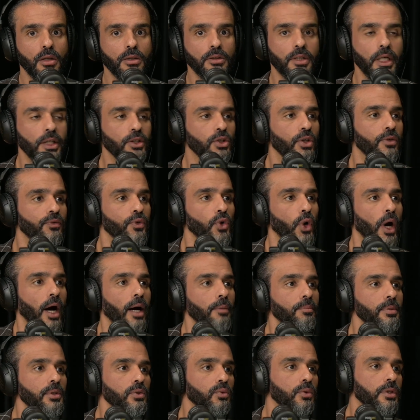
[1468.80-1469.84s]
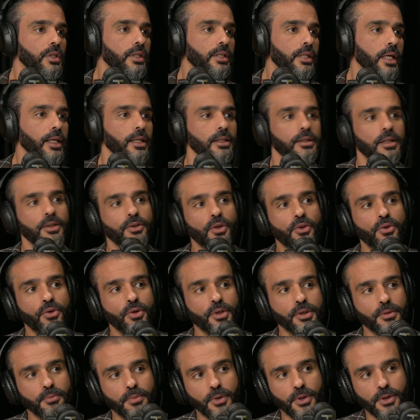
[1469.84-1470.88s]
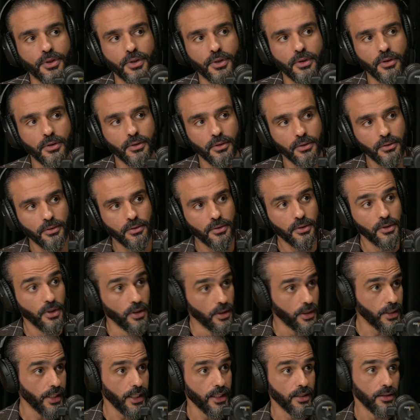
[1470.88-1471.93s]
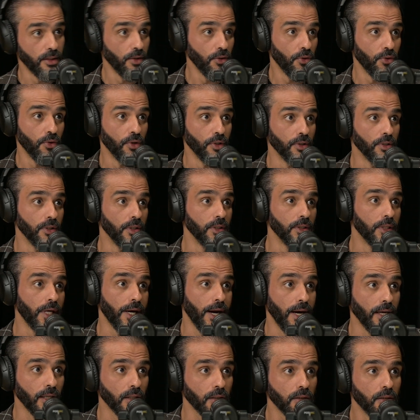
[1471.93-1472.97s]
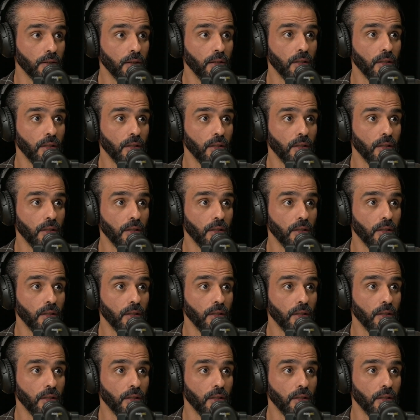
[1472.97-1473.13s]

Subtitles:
The interview happened with the second and the third person. The second and third in the rank.